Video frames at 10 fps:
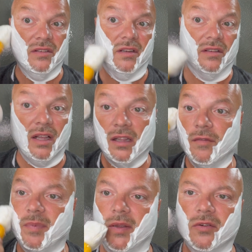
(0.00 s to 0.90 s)
because I
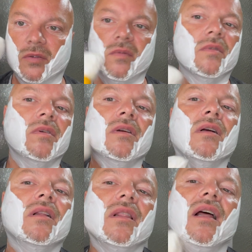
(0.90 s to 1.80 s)
love peach.
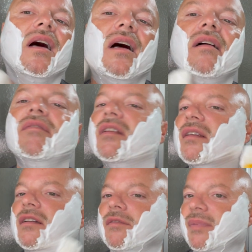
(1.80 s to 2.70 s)
Love the
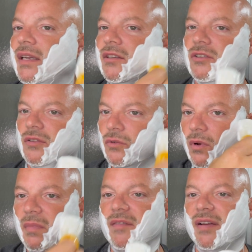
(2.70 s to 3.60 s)
scent of peach. It's
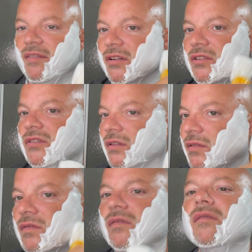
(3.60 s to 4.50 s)
one of my favorites.
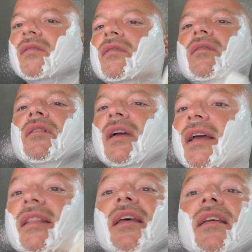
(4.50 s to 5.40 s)

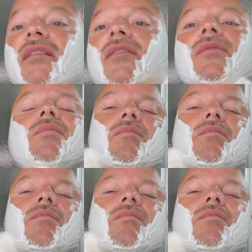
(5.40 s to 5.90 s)
And this,